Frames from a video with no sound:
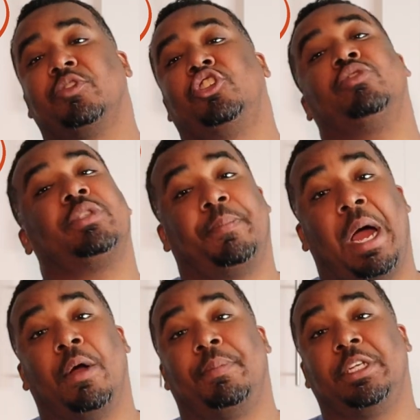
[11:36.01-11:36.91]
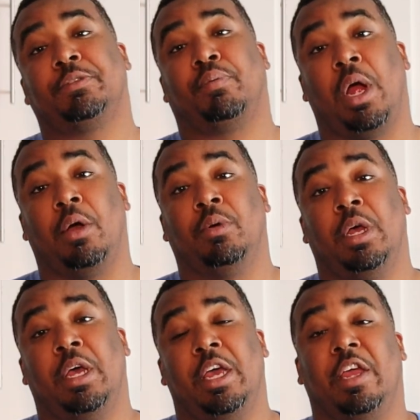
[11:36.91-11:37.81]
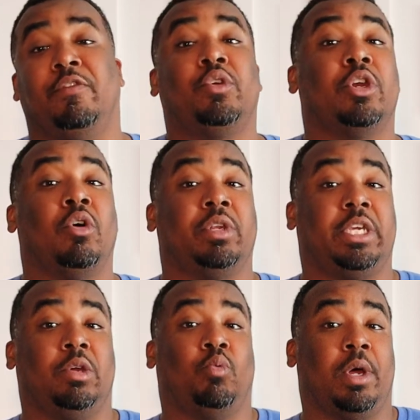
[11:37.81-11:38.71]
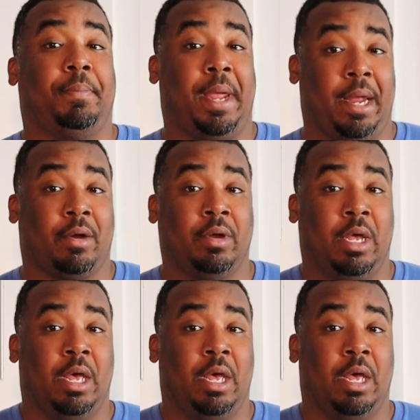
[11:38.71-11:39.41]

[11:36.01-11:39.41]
choose the Powerbeats Pro if you can only get one pair.